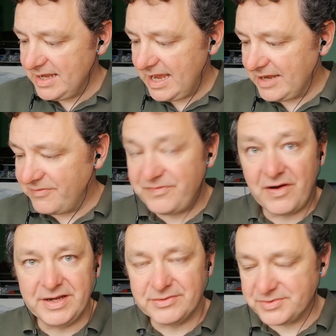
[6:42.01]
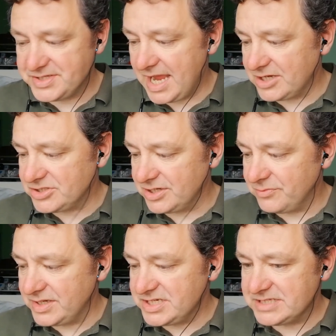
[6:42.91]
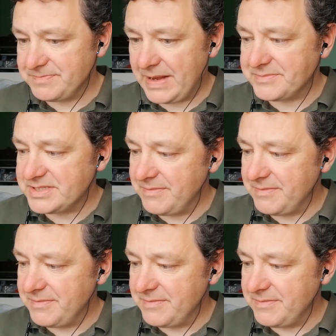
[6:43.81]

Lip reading: and a final section, which is perhaps the